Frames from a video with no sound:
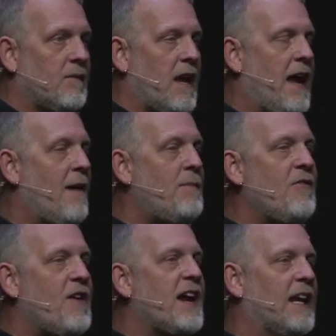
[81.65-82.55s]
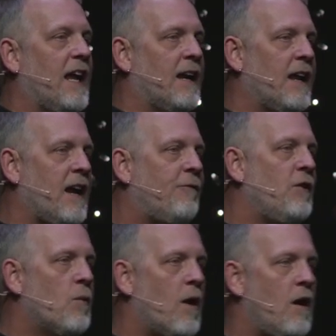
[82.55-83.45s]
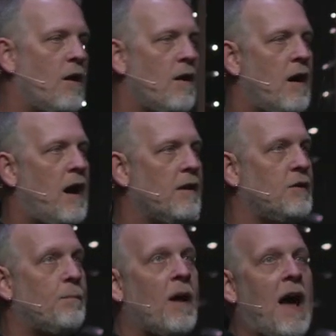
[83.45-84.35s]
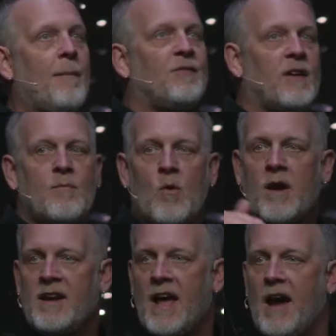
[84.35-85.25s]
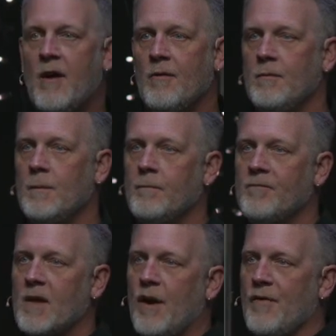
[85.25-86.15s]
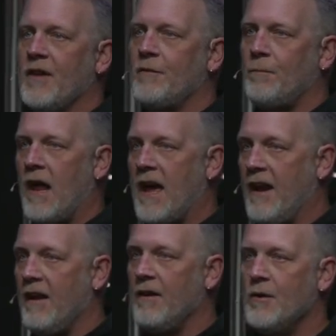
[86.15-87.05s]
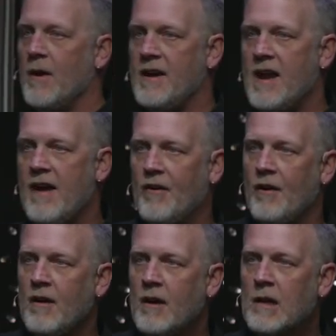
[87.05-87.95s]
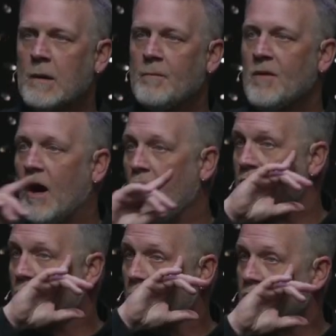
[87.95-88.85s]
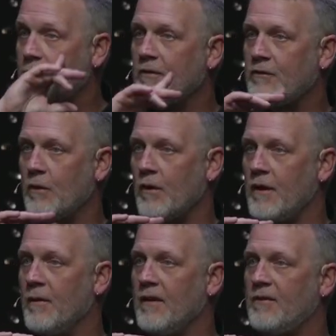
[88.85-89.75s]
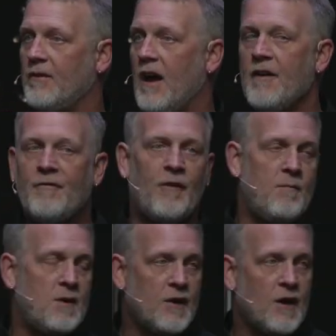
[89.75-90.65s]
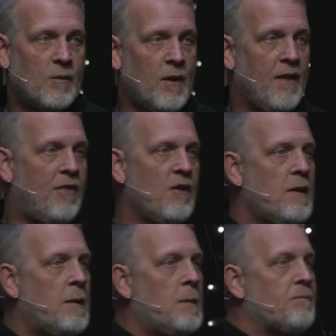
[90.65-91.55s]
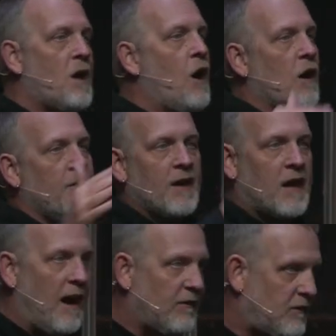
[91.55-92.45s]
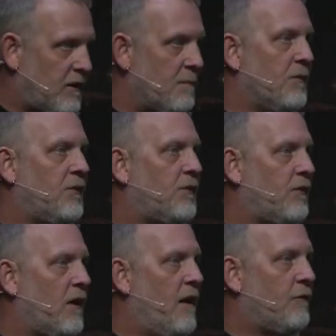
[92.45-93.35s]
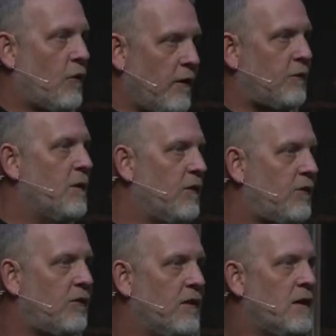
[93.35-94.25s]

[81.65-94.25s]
And I've been thinking lately if you were uh, to plop someone down on this planet who had never heard the Christmas story, was unfamiliar with all of the customs of Christmas,